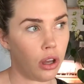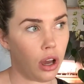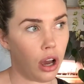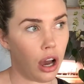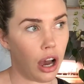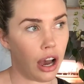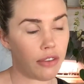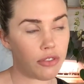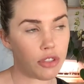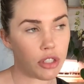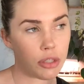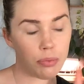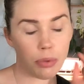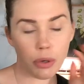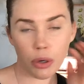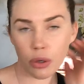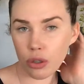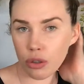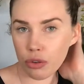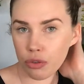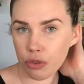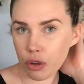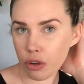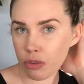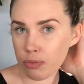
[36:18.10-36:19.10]
I've just pruned a
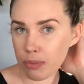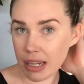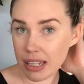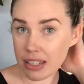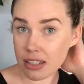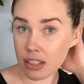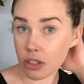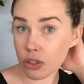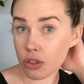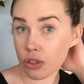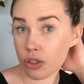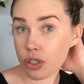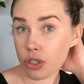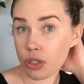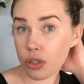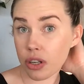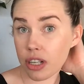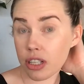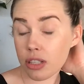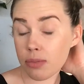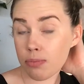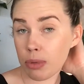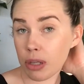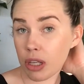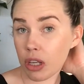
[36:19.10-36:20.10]
few of my citrus trees
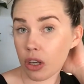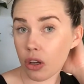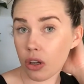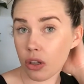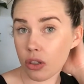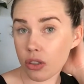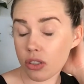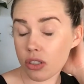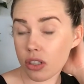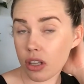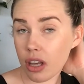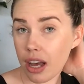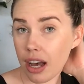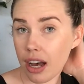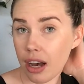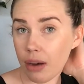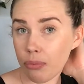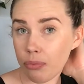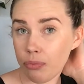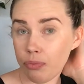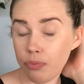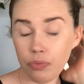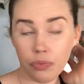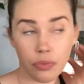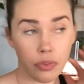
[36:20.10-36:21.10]
because
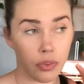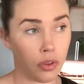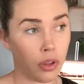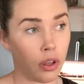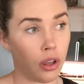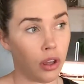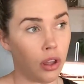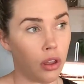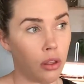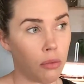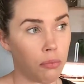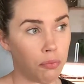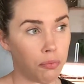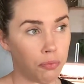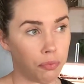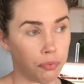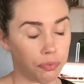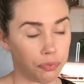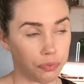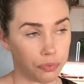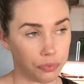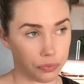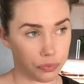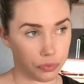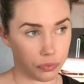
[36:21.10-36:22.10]
they're
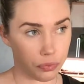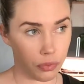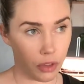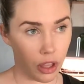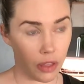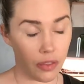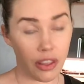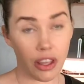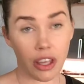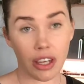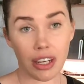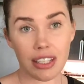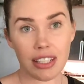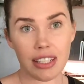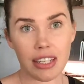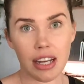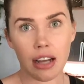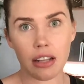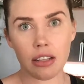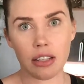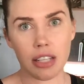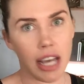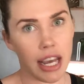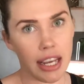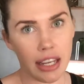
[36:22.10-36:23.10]
going to start
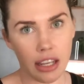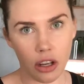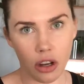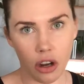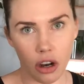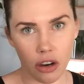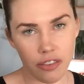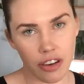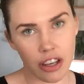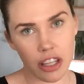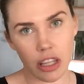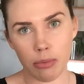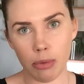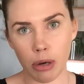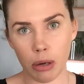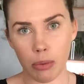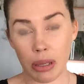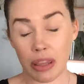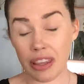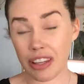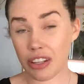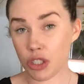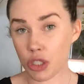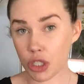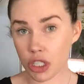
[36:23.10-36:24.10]
taking off. At the moment,
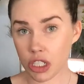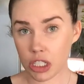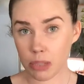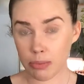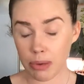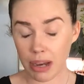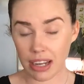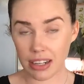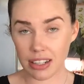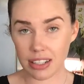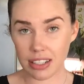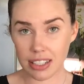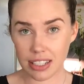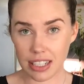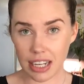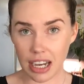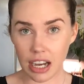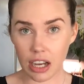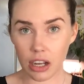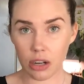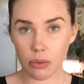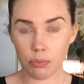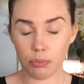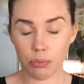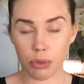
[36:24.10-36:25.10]
they're just about to start
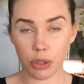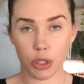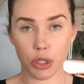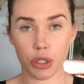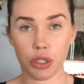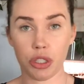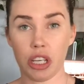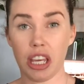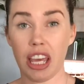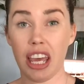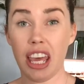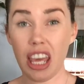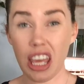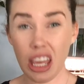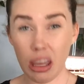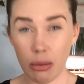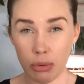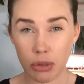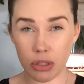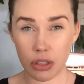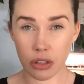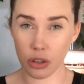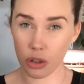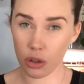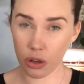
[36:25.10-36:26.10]
producing heaps
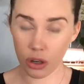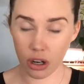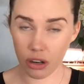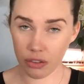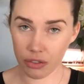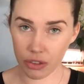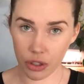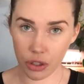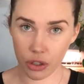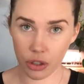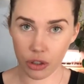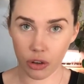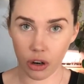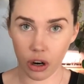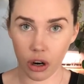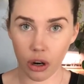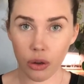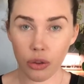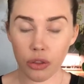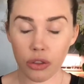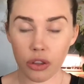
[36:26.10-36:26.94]
of new growth.